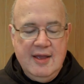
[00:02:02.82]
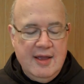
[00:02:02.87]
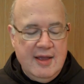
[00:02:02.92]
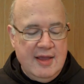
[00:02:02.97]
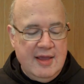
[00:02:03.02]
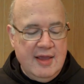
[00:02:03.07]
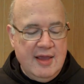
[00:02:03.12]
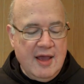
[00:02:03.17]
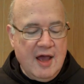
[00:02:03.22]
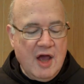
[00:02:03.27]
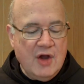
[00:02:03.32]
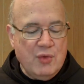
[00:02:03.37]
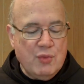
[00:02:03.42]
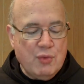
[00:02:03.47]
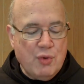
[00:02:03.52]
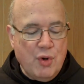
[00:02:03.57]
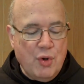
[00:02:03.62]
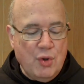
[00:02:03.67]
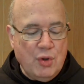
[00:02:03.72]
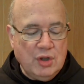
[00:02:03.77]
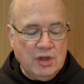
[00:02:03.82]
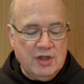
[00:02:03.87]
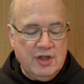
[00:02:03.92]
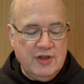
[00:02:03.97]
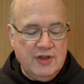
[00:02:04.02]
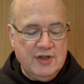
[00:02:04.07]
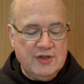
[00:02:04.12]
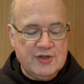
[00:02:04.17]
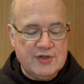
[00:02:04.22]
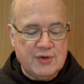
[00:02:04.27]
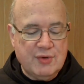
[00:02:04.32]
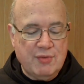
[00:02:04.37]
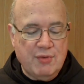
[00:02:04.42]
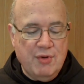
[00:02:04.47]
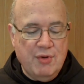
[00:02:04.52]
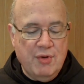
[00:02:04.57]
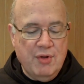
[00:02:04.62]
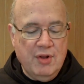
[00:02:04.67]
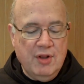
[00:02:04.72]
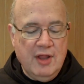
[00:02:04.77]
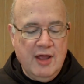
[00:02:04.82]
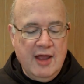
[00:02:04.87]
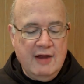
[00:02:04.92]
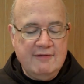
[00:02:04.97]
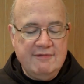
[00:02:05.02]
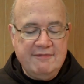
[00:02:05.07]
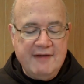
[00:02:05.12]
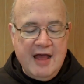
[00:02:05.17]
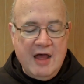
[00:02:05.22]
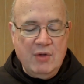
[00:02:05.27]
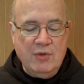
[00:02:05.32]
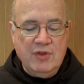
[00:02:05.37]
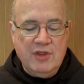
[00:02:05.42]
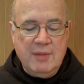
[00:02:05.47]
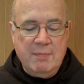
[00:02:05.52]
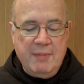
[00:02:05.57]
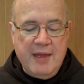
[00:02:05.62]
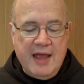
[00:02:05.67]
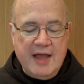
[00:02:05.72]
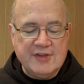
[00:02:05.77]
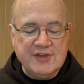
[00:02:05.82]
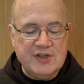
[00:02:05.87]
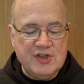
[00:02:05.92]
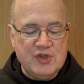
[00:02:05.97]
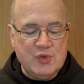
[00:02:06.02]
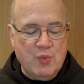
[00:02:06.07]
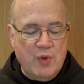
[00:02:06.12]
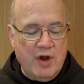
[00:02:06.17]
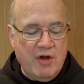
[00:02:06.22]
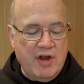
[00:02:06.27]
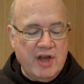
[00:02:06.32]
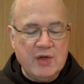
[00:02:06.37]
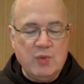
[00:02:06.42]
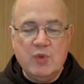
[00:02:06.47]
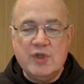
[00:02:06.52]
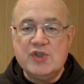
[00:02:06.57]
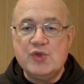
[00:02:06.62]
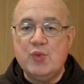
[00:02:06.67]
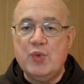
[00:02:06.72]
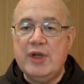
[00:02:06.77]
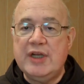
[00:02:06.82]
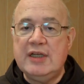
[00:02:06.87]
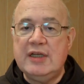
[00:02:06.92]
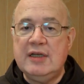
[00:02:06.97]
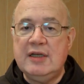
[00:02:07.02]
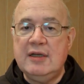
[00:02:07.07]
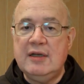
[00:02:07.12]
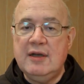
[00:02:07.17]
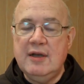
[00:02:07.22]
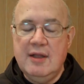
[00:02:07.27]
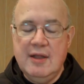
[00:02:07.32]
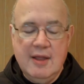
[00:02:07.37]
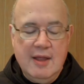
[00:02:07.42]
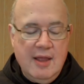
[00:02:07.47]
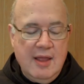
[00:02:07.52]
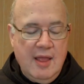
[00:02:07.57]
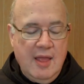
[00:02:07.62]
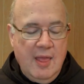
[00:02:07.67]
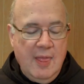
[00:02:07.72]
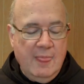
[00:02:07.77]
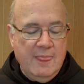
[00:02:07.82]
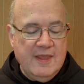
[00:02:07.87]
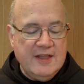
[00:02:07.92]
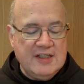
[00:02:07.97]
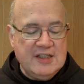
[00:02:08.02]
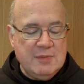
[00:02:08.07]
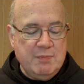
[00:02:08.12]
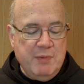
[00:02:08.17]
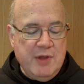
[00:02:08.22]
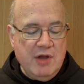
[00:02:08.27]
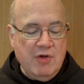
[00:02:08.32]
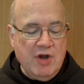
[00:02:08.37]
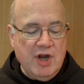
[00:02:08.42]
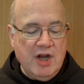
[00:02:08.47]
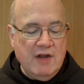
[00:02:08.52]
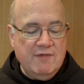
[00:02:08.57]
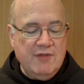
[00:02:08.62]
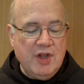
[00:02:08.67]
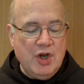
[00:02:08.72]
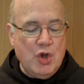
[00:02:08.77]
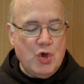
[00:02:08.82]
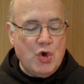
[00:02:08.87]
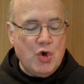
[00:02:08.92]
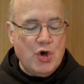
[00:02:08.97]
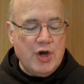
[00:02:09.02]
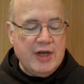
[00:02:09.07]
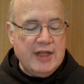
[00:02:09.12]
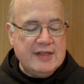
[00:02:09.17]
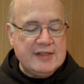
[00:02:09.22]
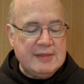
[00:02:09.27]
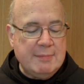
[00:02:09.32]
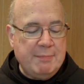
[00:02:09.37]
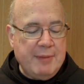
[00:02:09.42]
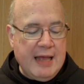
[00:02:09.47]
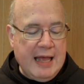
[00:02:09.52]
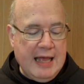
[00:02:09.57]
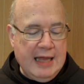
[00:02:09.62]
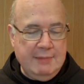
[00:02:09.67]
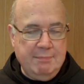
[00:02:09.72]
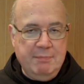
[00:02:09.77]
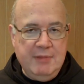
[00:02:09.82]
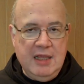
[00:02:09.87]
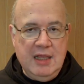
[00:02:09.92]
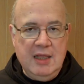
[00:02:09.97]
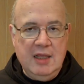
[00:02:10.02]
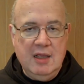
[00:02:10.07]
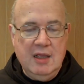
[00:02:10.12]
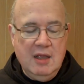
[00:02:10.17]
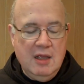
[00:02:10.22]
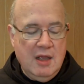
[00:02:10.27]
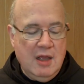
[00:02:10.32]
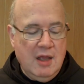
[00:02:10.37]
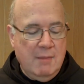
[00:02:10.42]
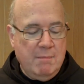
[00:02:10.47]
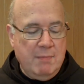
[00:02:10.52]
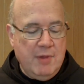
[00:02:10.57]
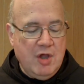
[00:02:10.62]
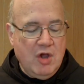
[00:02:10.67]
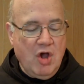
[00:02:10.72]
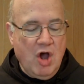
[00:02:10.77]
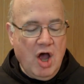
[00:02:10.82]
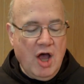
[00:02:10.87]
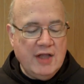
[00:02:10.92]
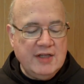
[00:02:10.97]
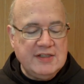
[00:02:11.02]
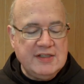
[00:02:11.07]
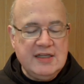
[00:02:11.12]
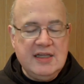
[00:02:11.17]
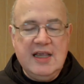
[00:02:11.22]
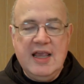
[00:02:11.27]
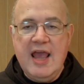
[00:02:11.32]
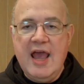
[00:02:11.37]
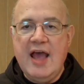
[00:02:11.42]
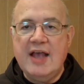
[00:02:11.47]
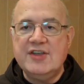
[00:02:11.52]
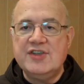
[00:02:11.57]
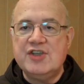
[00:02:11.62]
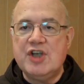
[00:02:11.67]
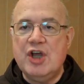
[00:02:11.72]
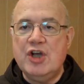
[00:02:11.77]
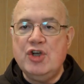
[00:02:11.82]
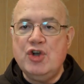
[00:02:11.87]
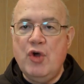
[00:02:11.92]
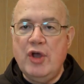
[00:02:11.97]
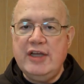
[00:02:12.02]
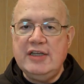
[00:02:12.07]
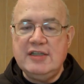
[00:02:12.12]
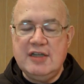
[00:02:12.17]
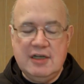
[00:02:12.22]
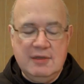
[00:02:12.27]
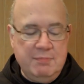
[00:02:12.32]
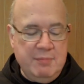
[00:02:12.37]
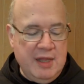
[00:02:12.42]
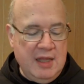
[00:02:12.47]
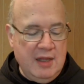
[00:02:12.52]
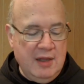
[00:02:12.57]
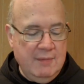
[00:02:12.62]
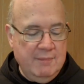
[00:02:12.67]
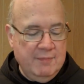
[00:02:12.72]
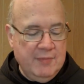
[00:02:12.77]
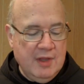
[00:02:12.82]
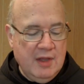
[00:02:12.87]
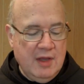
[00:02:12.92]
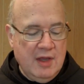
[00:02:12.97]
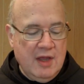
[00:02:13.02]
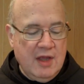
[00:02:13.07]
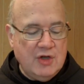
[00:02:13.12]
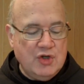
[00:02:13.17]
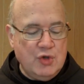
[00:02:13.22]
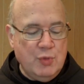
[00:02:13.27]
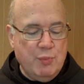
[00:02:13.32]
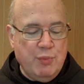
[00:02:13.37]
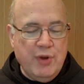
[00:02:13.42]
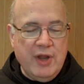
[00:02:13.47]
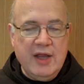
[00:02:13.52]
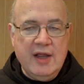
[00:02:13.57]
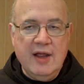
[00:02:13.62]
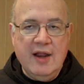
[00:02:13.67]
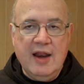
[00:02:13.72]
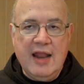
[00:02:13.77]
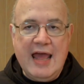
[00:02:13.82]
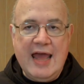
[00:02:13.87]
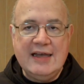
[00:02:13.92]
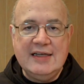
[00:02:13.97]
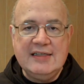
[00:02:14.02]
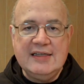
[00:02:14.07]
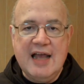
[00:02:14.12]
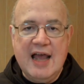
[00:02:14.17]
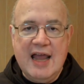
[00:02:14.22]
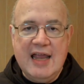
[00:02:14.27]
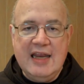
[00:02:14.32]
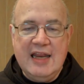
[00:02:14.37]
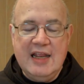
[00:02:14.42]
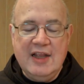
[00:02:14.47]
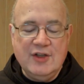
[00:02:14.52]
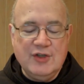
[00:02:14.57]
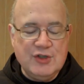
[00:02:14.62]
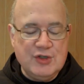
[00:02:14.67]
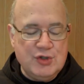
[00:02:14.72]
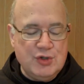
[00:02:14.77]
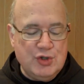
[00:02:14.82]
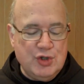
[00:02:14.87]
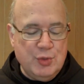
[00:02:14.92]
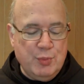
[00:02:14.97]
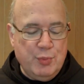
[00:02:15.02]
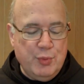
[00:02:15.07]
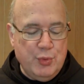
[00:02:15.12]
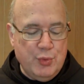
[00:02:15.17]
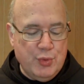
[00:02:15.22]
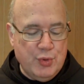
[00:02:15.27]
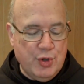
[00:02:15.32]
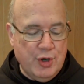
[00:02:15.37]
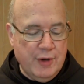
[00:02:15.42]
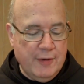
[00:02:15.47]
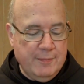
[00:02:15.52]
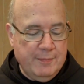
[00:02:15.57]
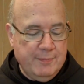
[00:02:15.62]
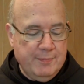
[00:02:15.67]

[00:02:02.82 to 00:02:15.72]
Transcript: He unrolled the scroll and found the passage where it was written, "The Spirit of the Lord is upon me, because he has anointed me to bring glad tidings to the poor.